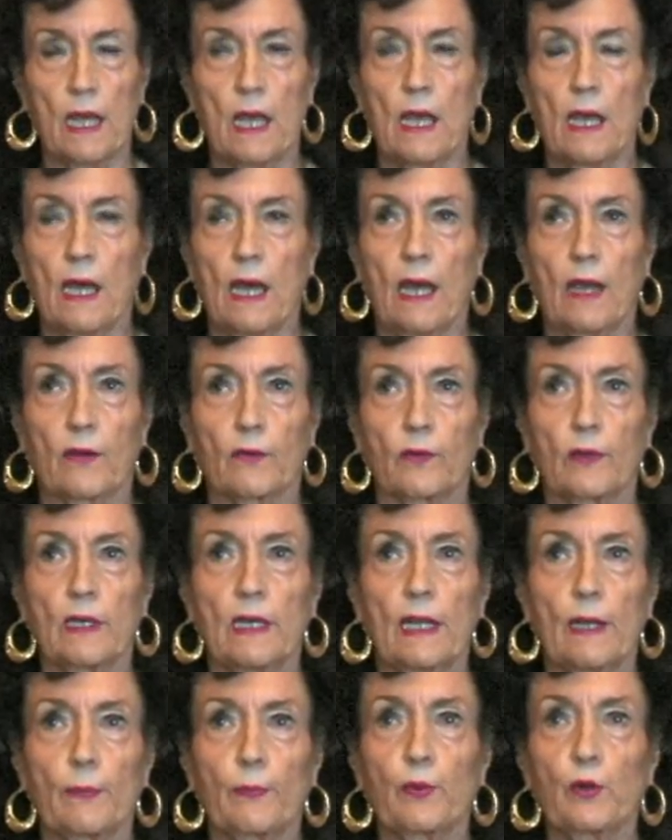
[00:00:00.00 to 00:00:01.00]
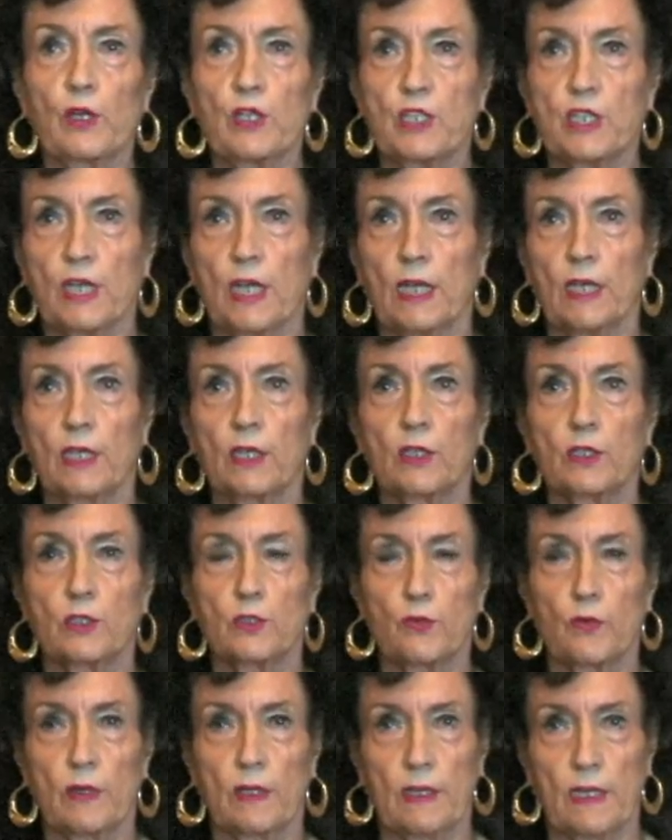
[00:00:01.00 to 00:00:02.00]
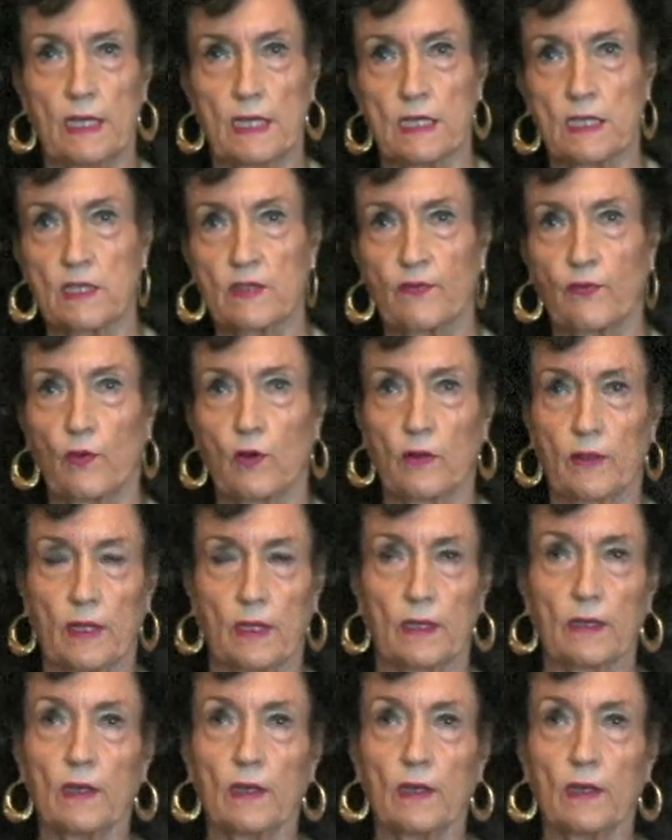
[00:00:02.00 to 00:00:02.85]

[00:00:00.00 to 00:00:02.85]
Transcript: I really appreciate you doing this for the